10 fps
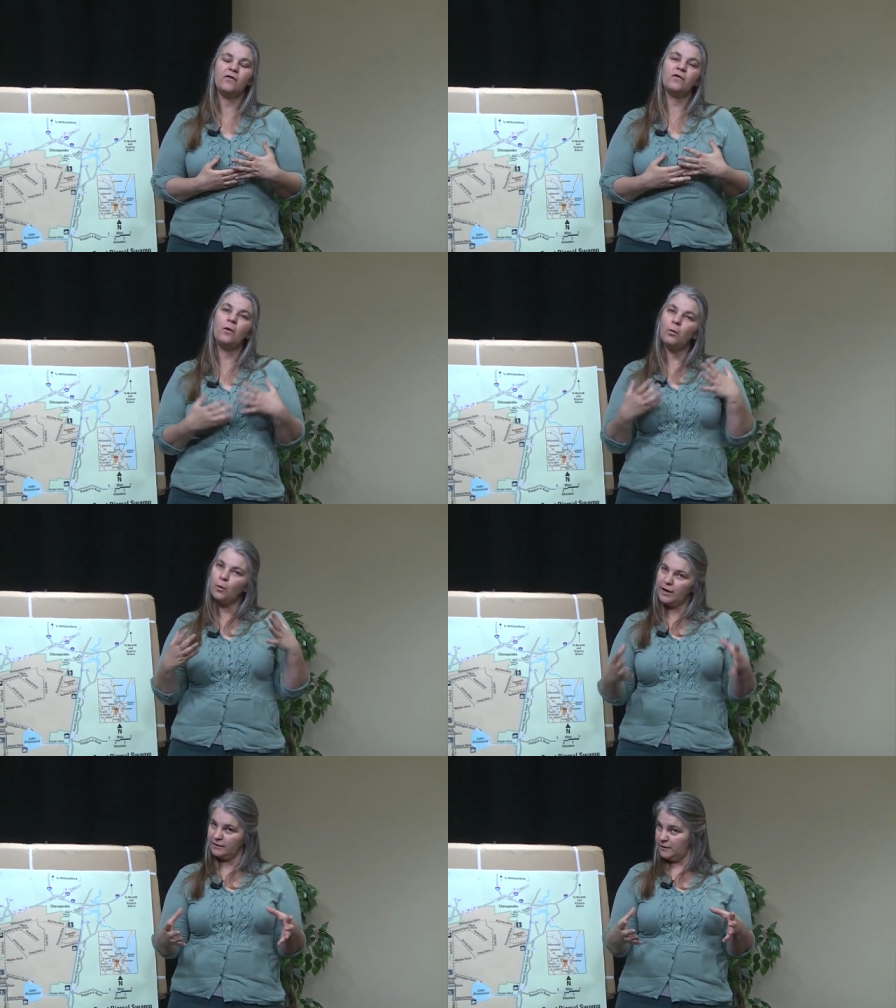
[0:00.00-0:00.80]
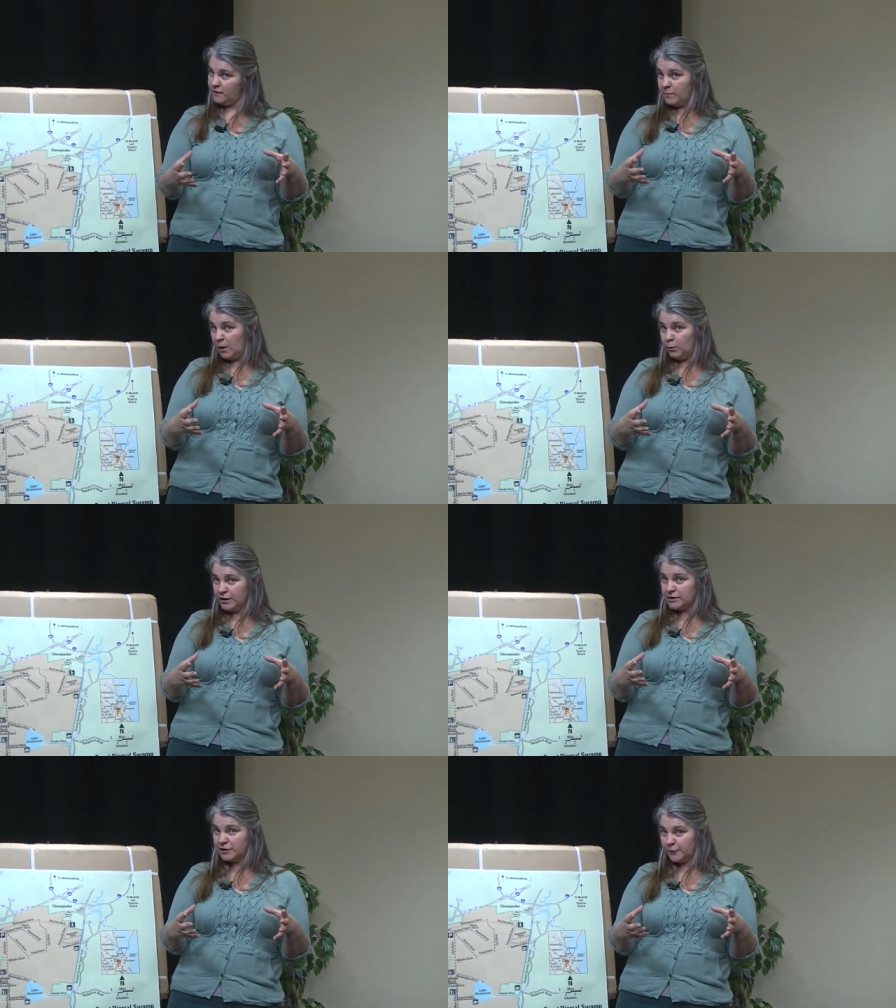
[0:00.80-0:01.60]
So what these men
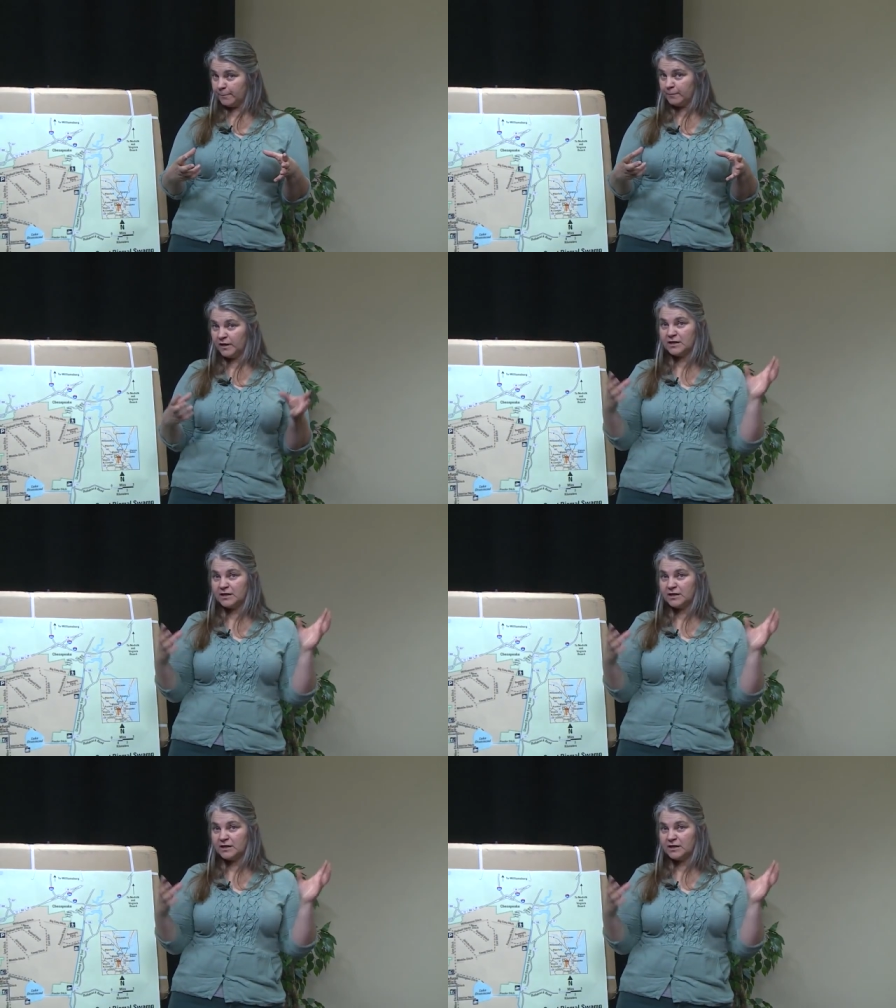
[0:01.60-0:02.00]
would do